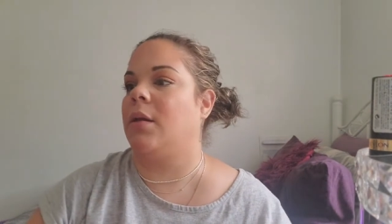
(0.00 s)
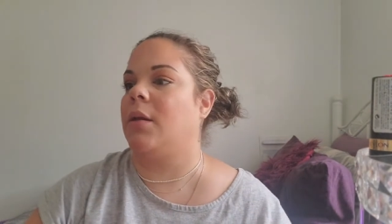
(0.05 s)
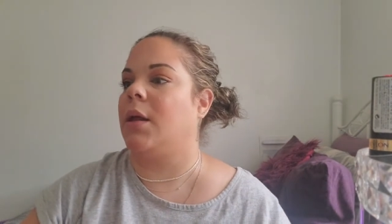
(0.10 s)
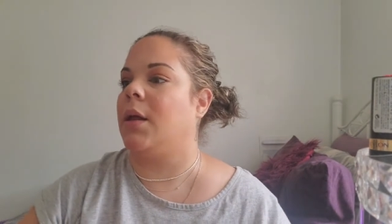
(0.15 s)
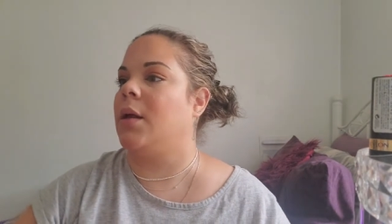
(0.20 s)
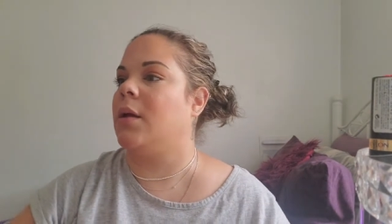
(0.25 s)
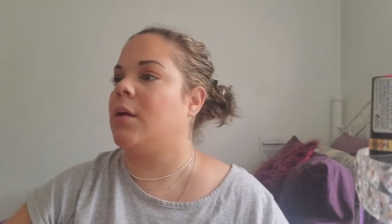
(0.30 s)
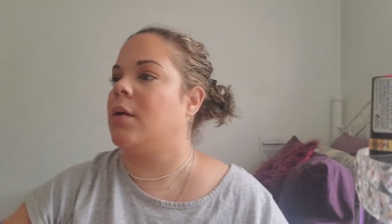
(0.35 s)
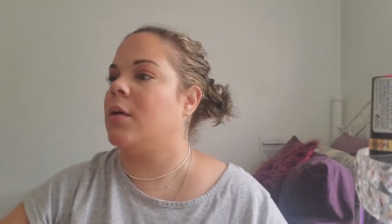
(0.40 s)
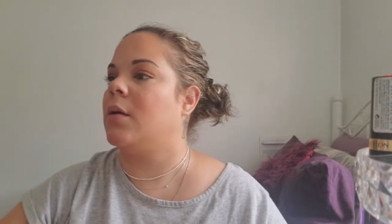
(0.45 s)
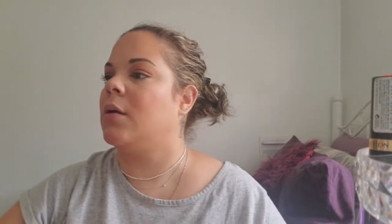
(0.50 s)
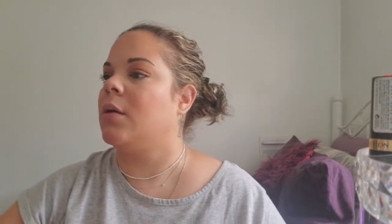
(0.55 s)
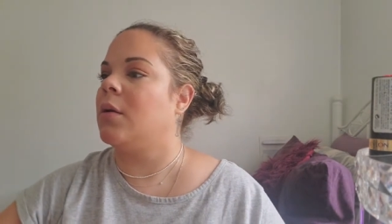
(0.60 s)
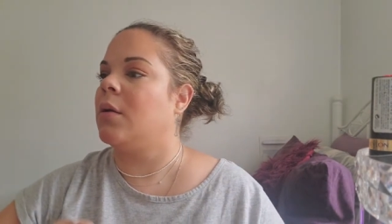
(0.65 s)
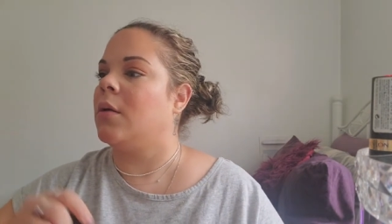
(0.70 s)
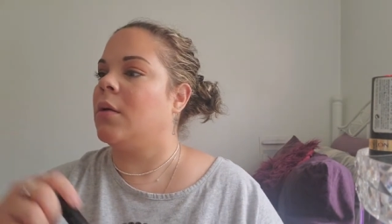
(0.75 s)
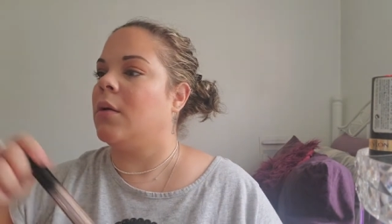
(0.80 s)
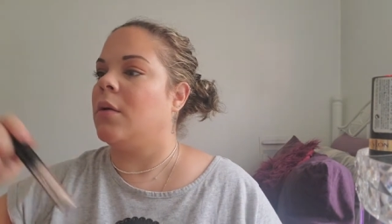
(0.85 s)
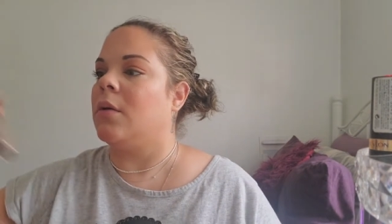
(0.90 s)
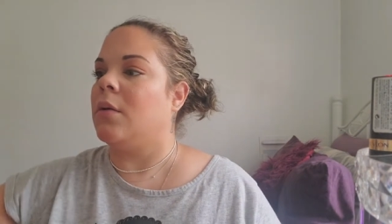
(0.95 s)
like
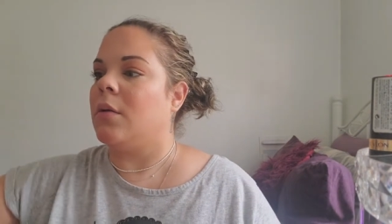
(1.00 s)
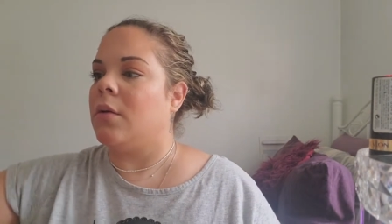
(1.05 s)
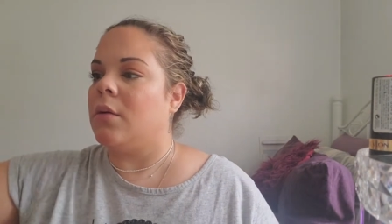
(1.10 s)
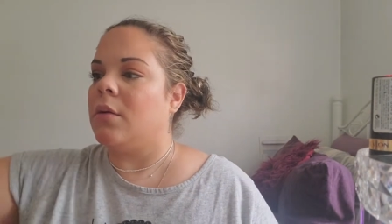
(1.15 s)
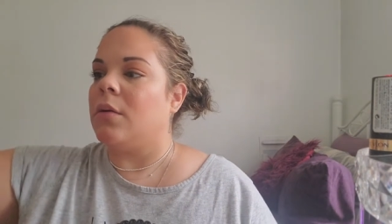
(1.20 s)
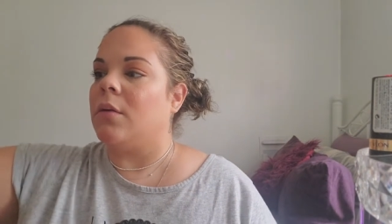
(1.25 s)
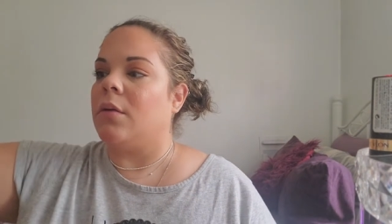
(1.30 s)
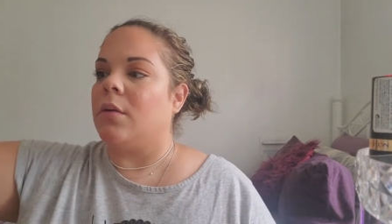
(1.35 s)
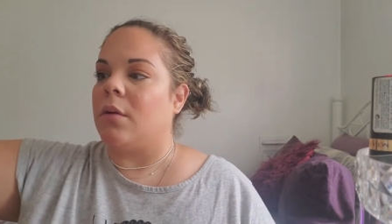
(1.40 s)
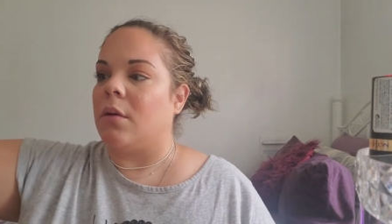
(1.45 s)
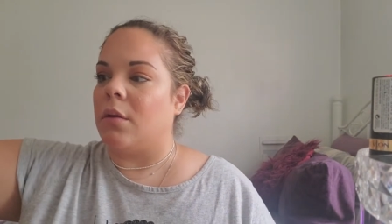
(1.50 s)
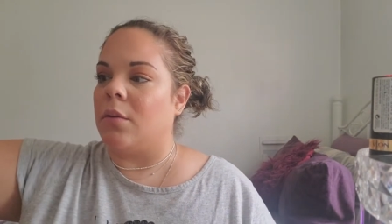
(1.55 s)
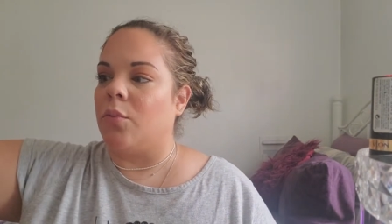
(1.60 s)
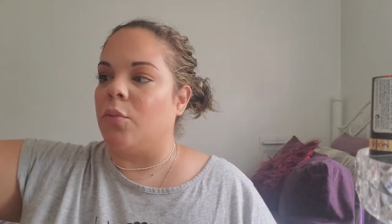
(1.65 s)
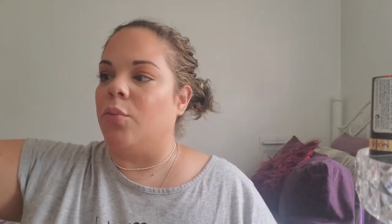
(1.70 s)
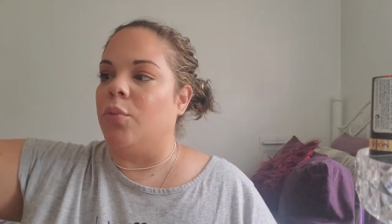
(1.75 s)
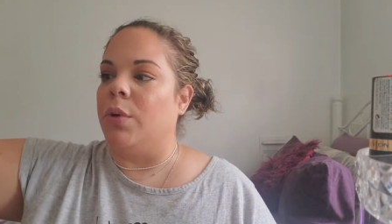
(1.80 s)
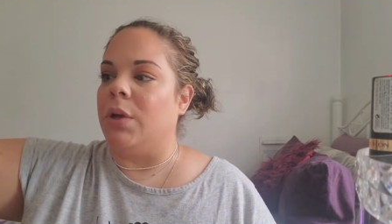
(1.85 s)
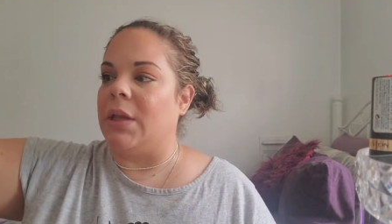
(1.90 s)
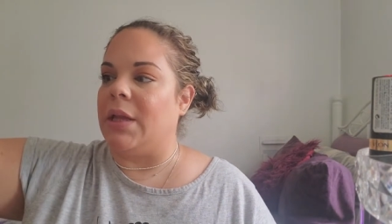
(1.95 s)

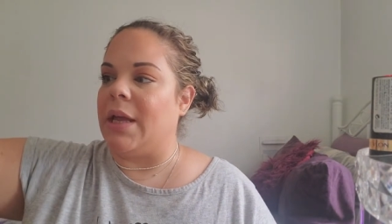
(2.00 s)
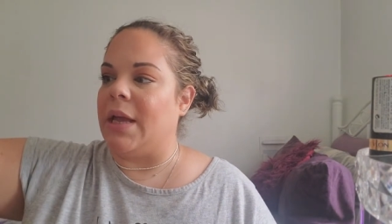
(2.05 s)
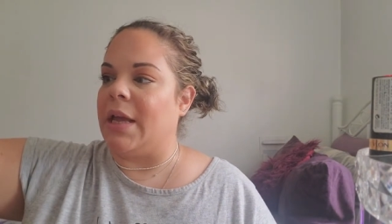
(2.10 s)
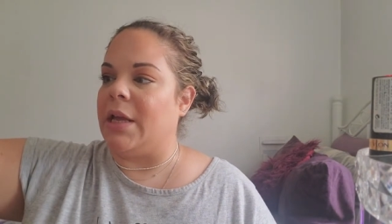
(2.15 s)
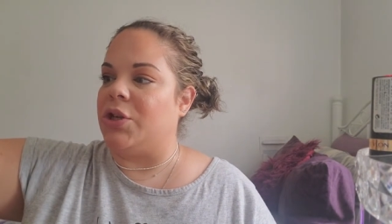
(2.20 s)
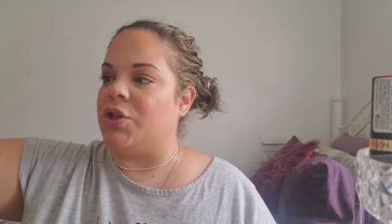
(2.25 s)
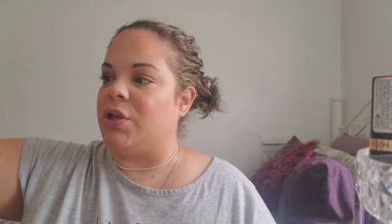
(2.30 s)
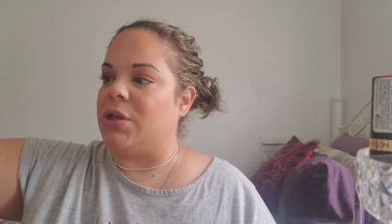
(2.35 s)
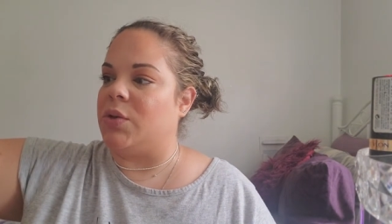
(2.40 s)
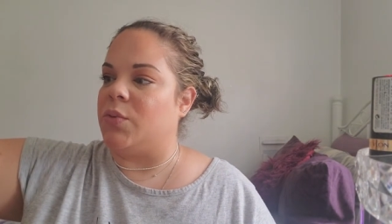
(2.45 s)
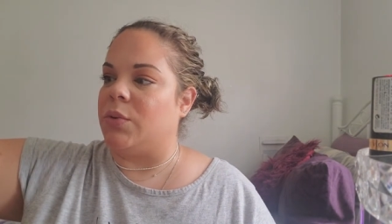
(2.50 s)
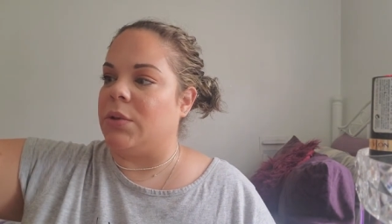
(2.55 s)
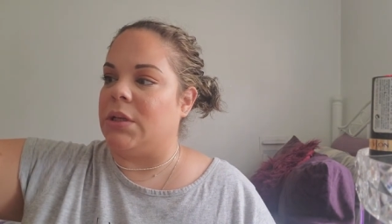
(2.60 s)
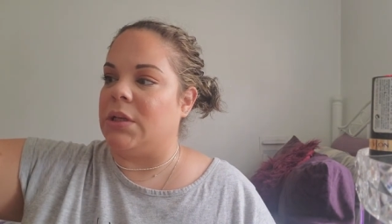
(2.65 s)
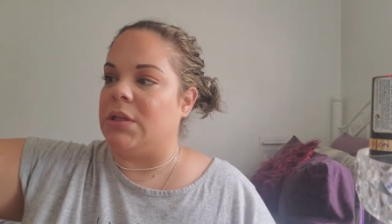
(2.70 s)
really anxious, really